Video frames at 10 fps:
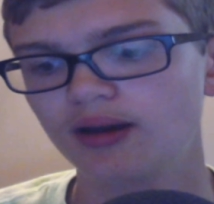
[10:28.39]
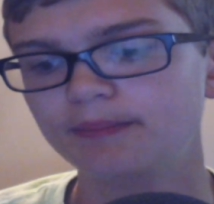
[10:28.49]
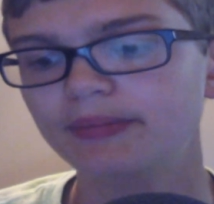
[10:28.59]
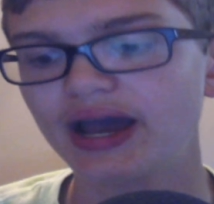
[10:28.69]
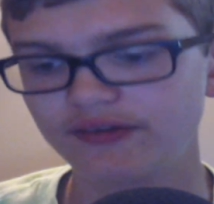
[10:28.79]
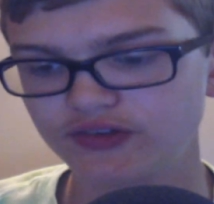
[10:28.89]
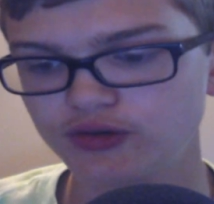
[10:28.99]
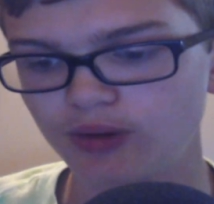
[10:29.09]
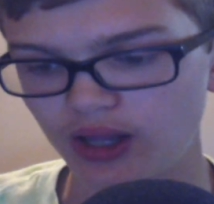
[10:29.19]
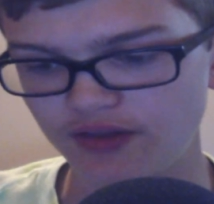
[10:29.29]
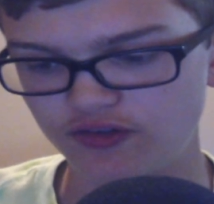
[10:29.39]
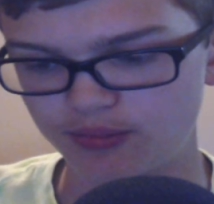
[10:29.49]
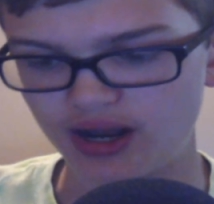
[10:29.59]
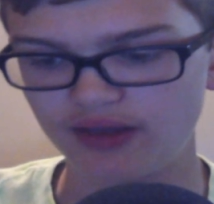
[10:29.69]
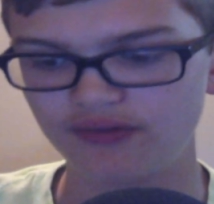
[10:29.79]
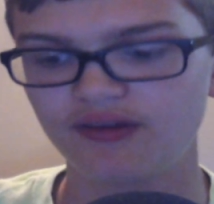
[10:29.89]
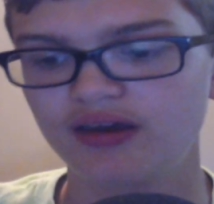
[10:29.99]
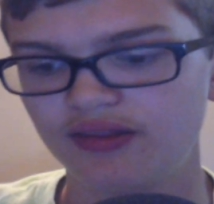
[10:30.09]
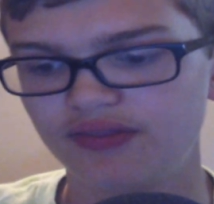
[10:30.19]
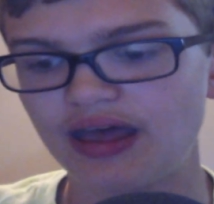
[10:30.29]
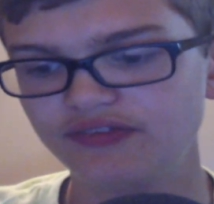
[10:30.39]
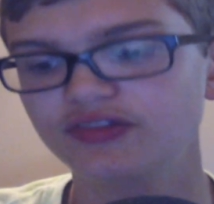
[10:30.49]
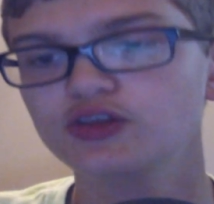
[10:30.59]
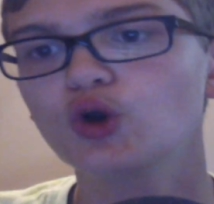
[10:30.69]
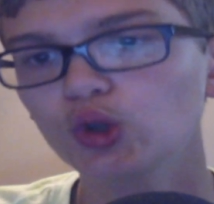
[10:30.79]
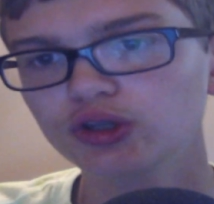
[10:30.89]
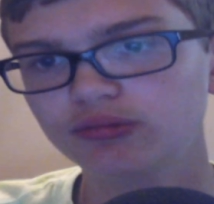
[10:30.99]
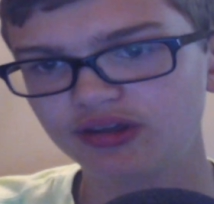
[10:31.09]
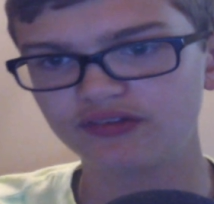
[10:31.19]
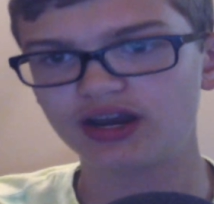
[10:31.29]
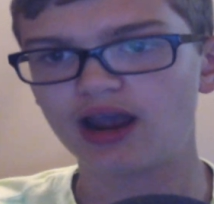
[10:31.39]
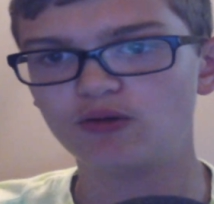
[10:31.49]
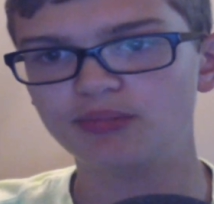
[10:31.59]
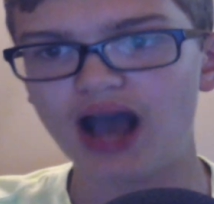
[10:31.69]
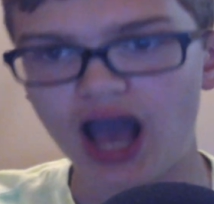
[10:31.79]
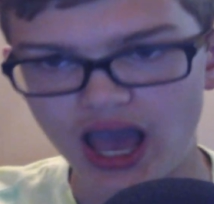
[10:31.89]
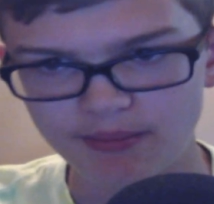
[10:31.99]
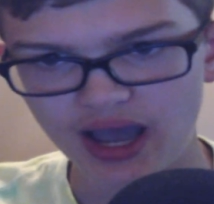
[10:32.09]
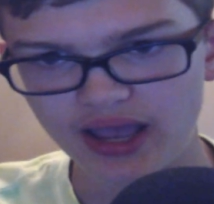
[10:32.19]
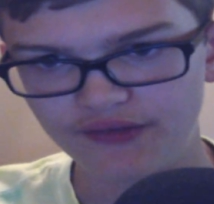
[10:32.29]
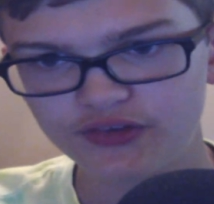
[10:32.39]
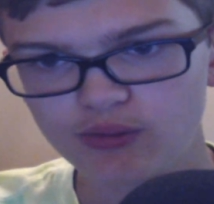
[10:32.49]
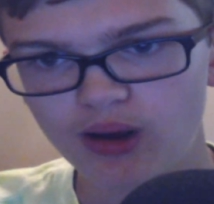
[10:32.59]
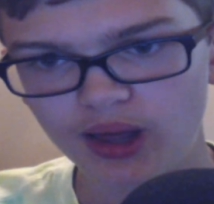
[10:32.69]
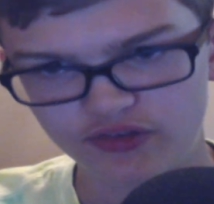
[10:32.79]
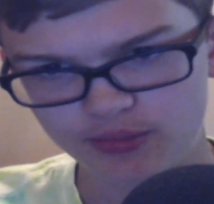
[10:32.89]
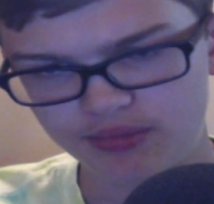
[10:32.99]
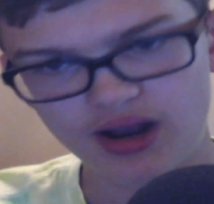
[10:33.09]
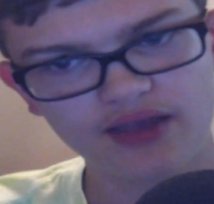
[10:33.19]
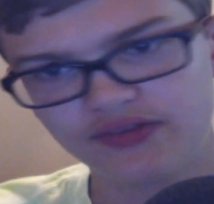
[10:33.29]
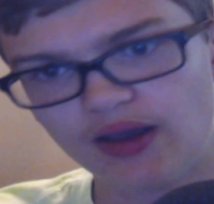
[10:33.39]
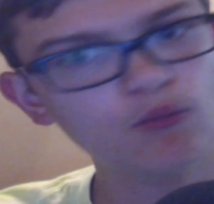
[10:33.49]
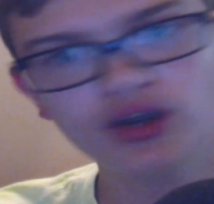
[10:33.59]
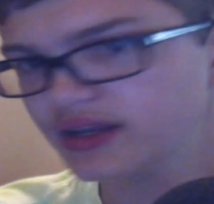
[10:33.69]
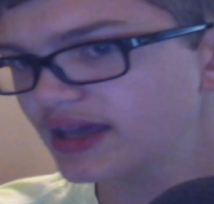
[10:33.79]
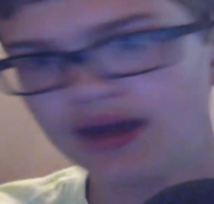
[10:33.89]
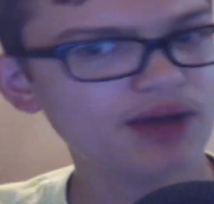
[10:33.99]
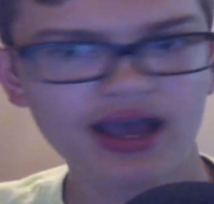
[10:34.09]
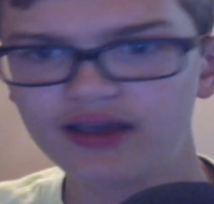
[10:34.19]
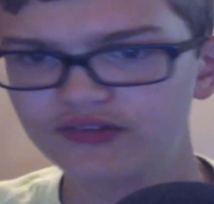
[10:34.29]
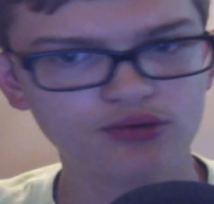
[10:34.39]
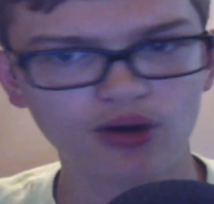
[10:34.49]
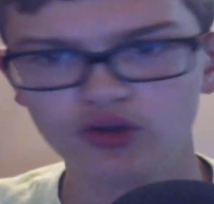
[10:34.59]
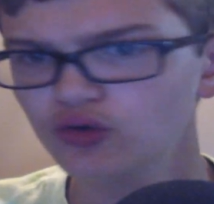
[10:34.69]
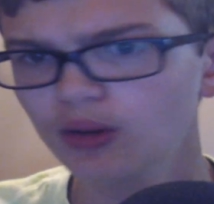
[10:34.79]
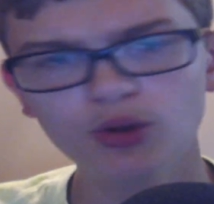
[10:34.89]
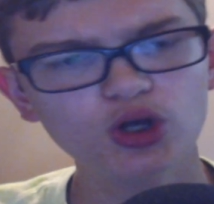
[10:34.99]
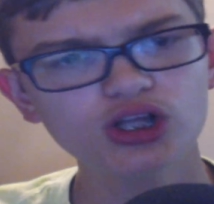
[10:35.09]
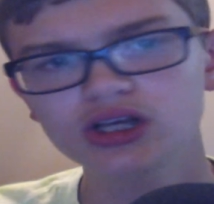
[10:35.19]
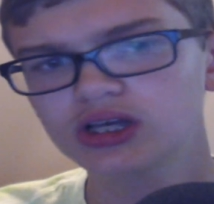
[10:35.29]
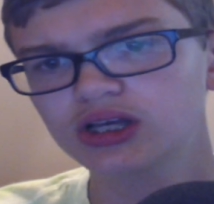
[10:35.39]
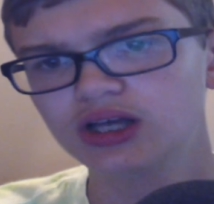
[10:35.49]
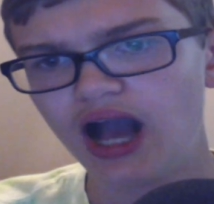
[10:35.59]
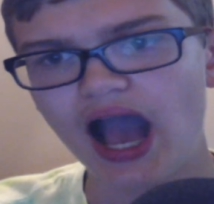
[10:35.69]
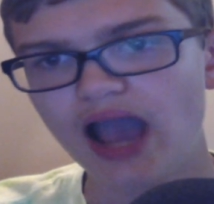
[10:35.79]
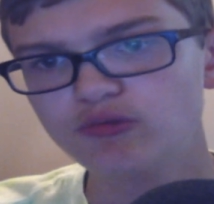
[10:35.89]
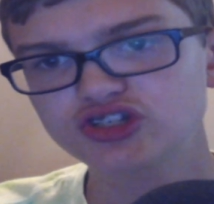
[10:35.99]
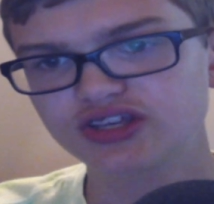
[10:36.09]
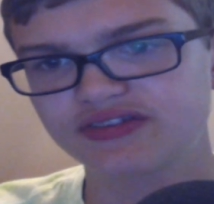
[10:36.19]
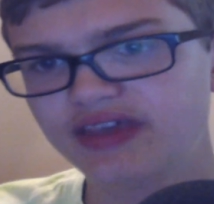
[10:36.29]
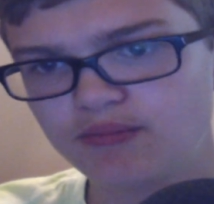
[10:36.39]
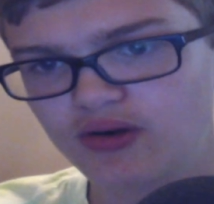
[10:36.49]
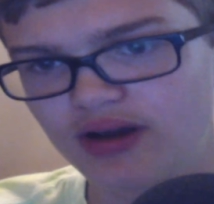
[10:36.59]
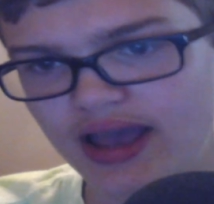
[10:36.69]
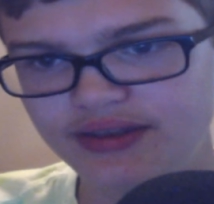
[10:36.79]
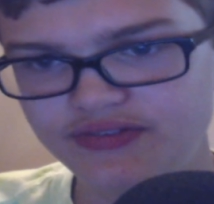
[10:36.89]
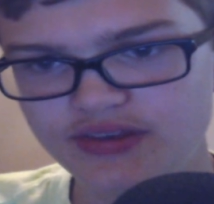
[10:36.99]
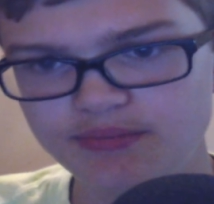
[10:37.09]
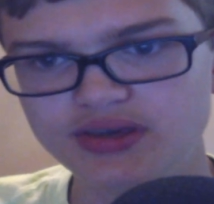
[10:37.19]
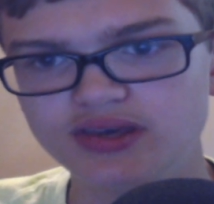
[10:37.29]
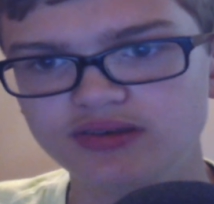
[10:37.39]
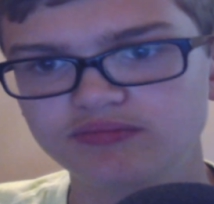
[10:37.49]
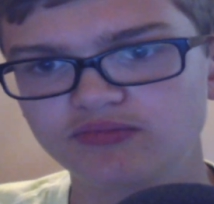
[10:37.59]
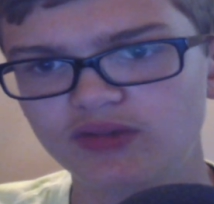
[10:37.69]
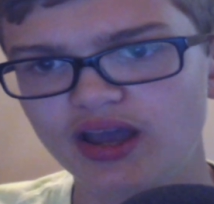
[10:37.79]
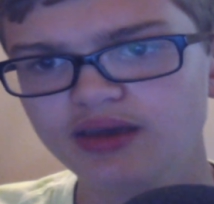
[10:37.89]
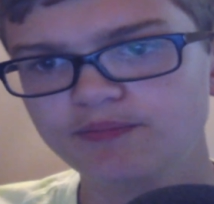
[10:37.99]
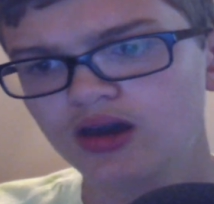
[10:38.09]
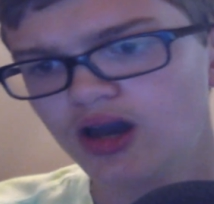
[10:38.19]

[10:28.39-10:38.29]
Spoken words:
MySQL Enterprise. That's the only reason I would buy MySQL Enterprise. I wouldn't get MySQL Normal. I would just get MariaDB, right?